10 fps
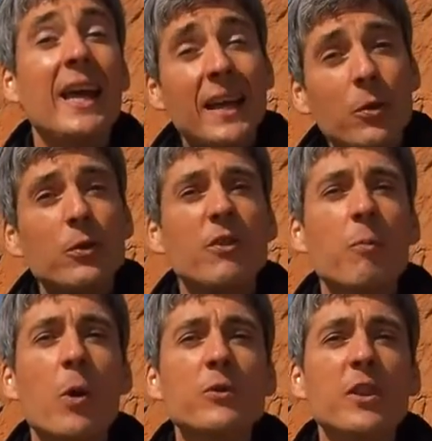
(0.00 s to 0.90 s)
Now those have
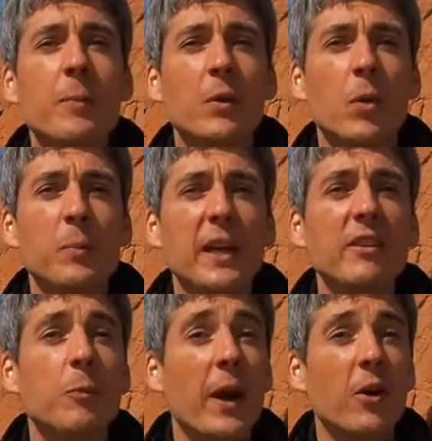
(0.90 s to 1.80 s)
mostly been
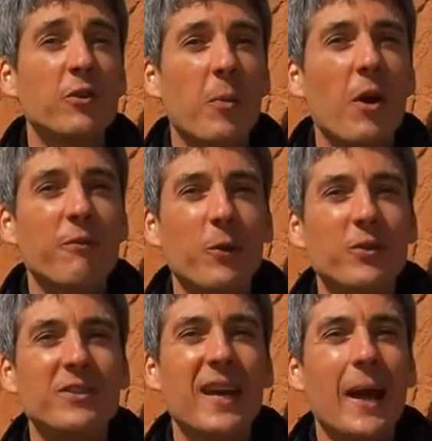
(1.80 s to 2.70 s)
replaced by our
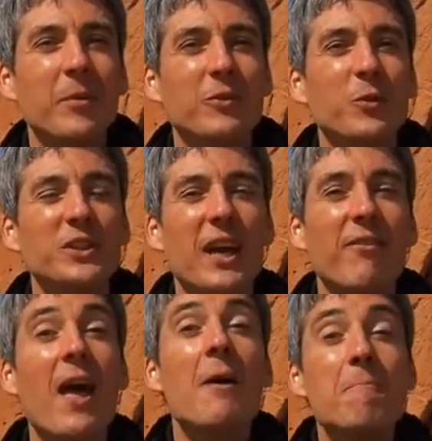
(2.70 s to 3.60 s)
smartphones and tablets, which have
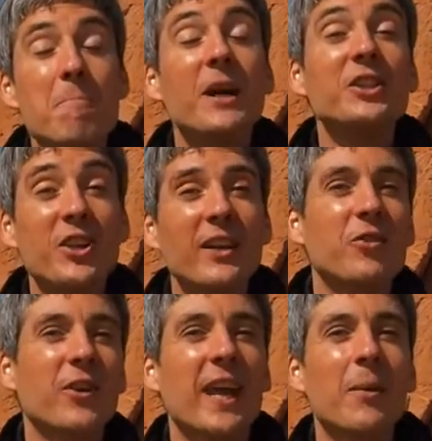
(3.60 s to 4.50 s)
much
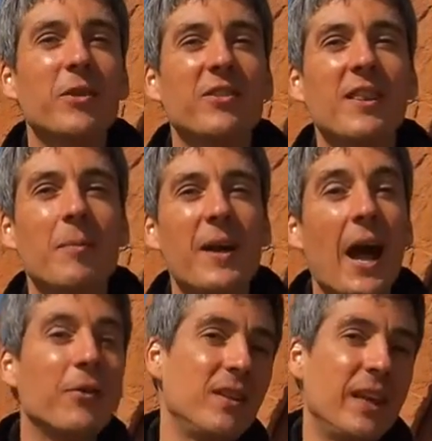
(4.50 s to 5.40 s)
nicer cameras in them
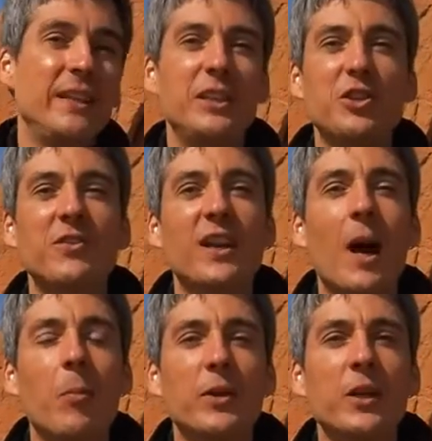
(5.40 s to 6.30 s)
now than they did just a
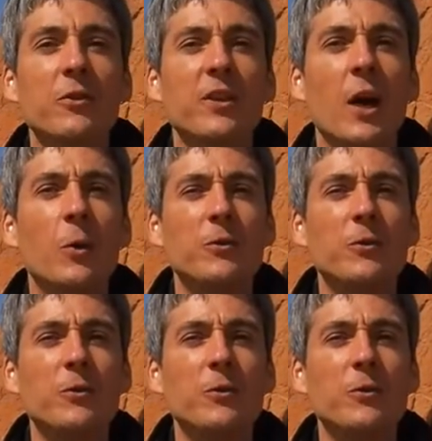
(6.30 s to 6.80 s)
couple years ago.